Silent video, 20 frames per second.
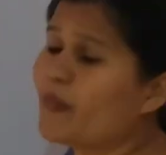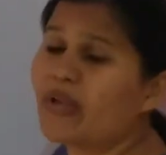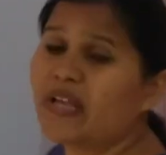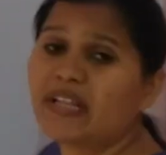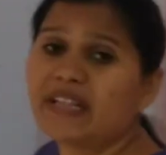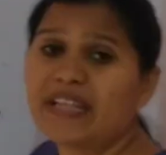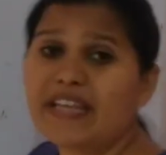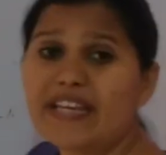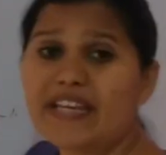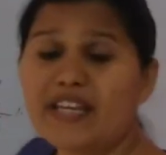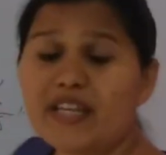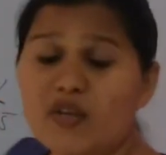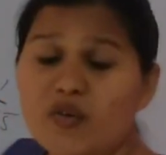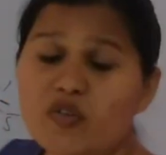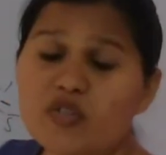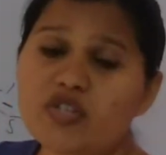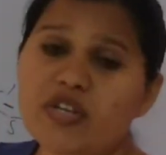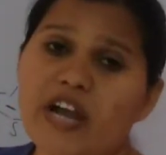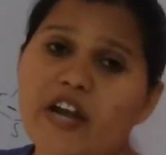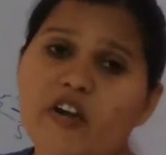the new
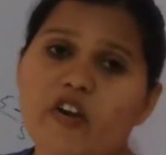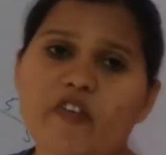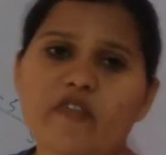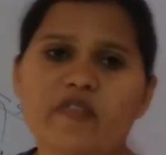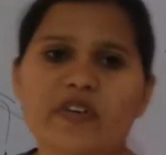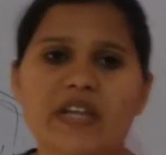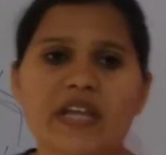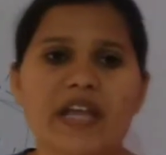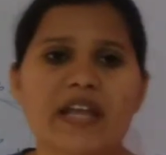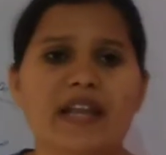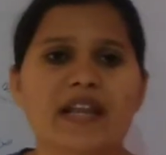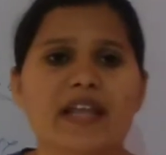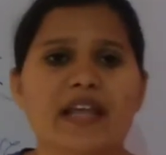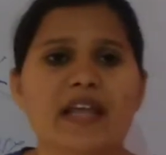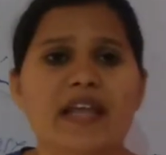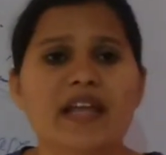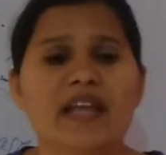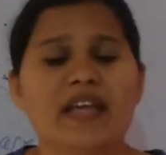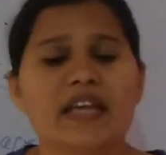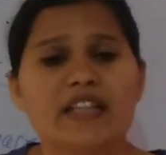strand of
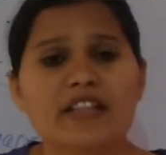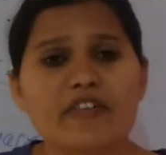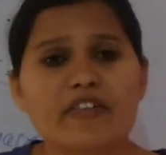DNA in the